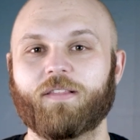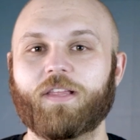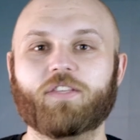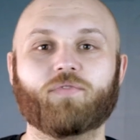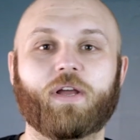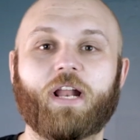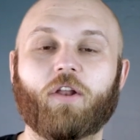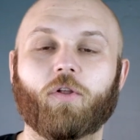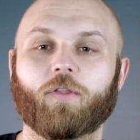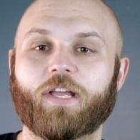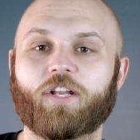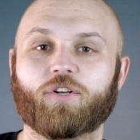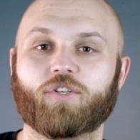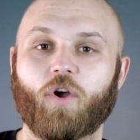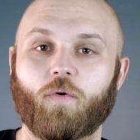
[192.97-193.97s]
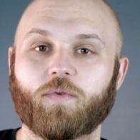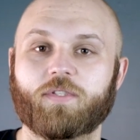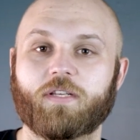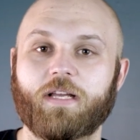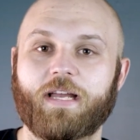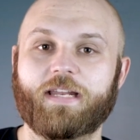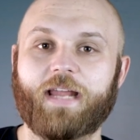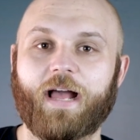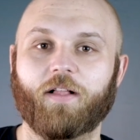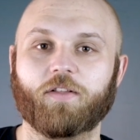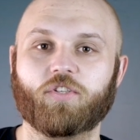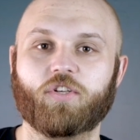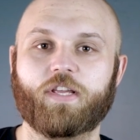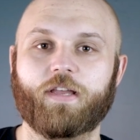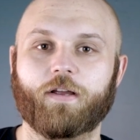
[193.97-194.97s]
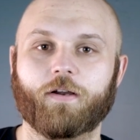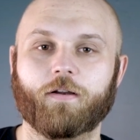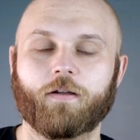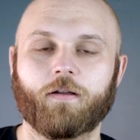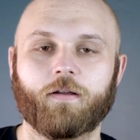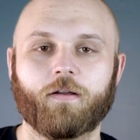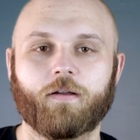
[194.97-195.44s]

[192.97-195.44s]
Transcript: That's right, I don't like your toast analogy here.